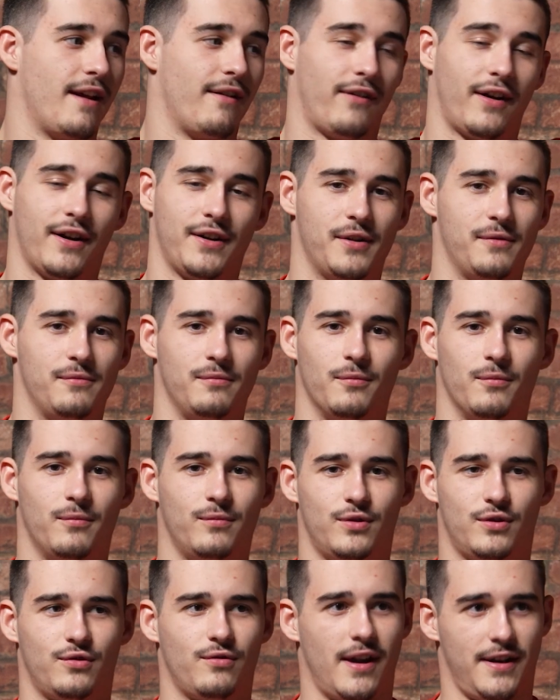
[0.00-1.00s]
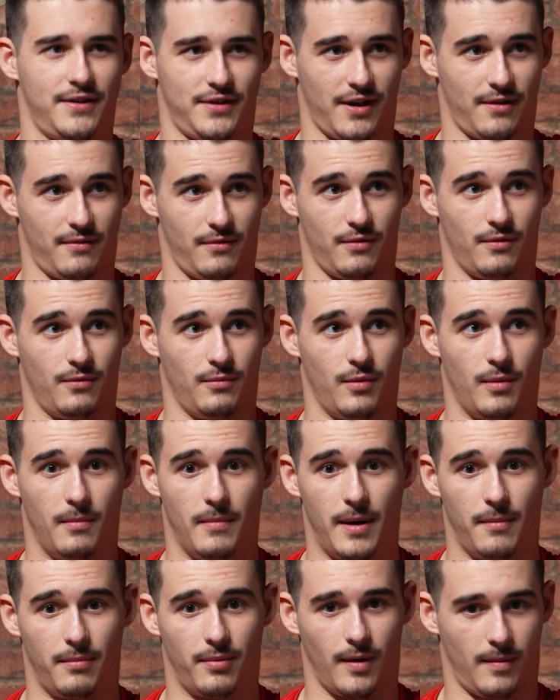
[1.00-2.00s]
if I don't stretch out or
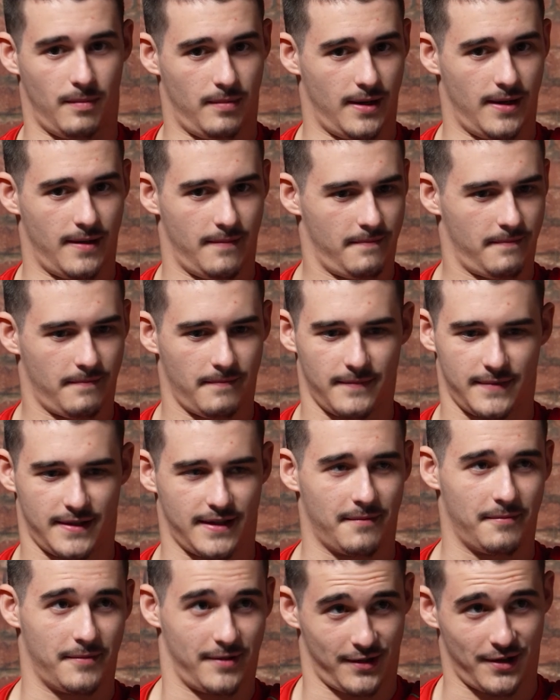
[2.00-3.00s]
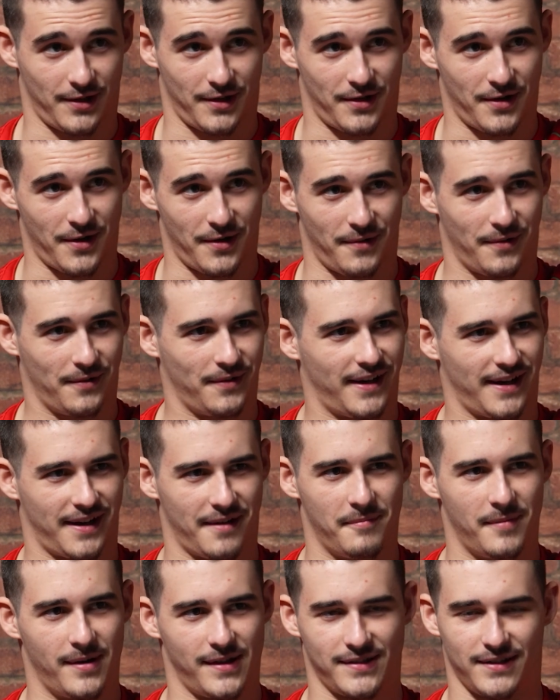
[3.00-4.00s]
warm up properly, something's going to go,
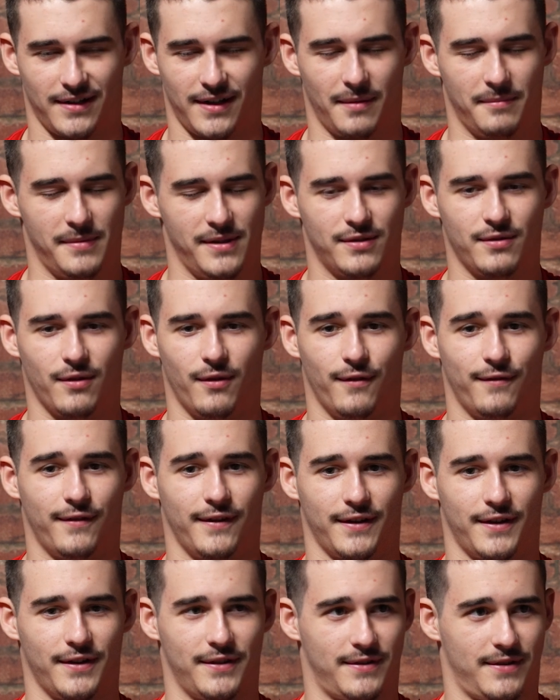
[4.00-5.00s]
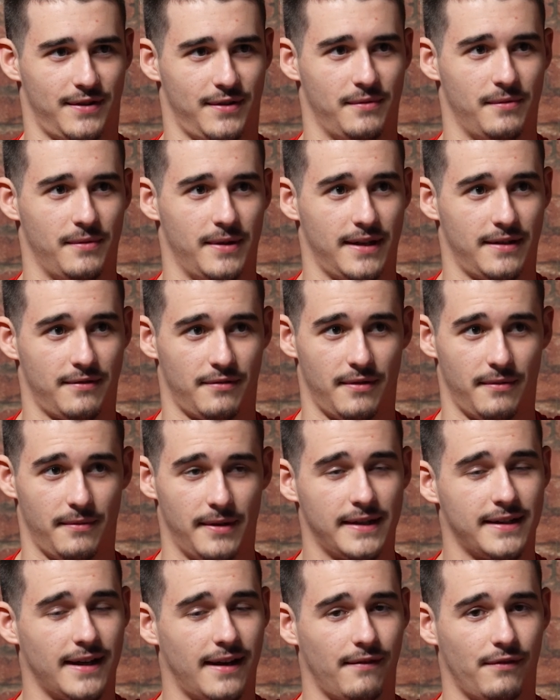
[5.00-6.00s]
like a muscle, and I'll be sore for a good 2 weeks, 3
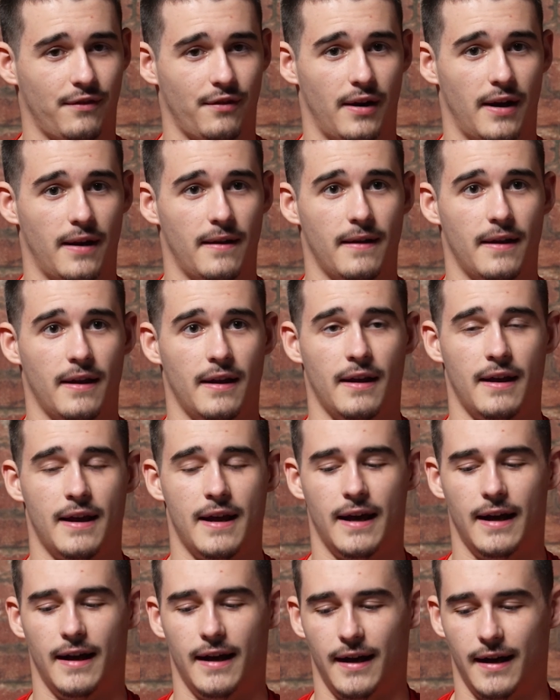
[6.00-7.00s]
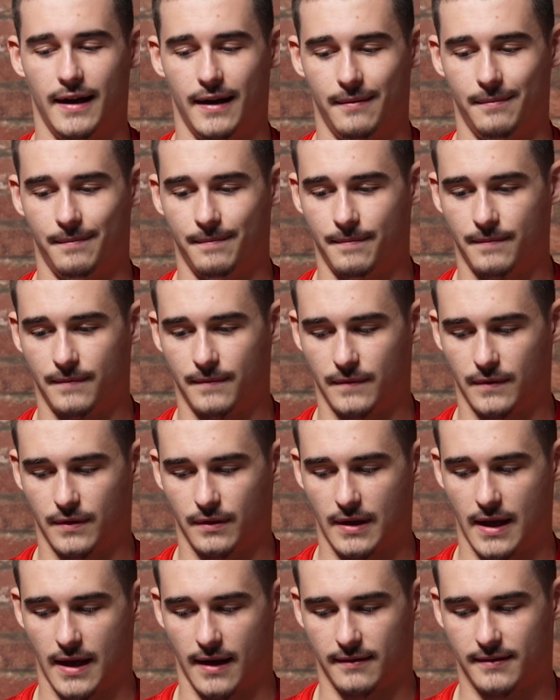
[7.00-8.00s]
weeks after it.
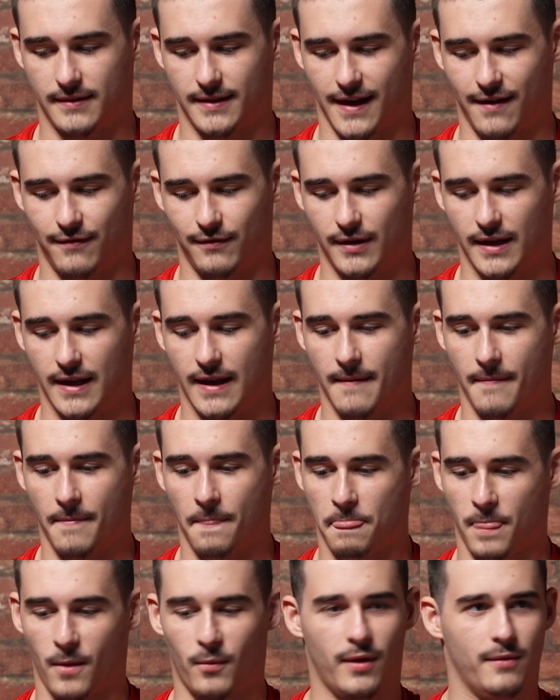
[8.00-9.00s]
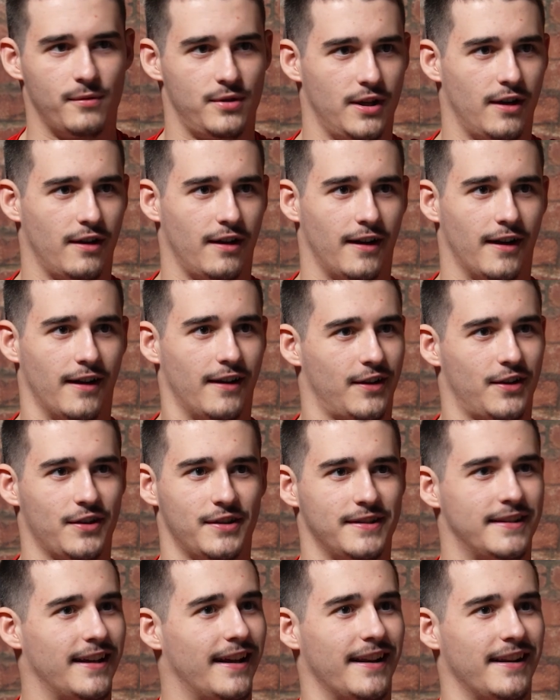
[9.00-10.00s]
So yeah, definitely, when I was younger, I
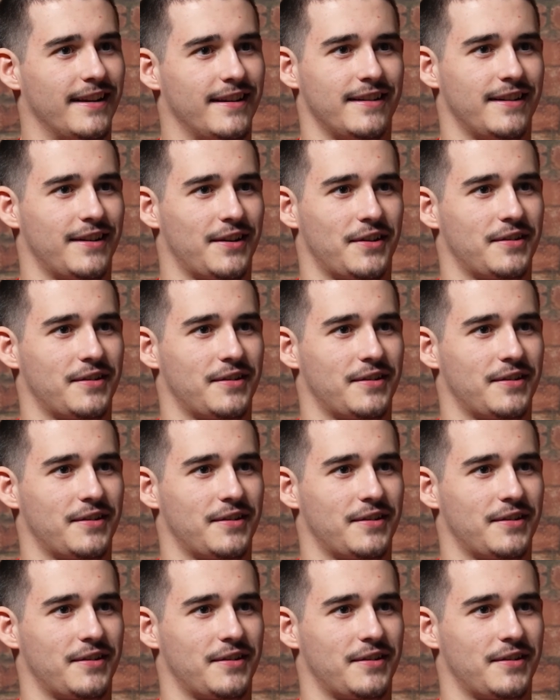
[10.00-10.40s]
couldn't tell,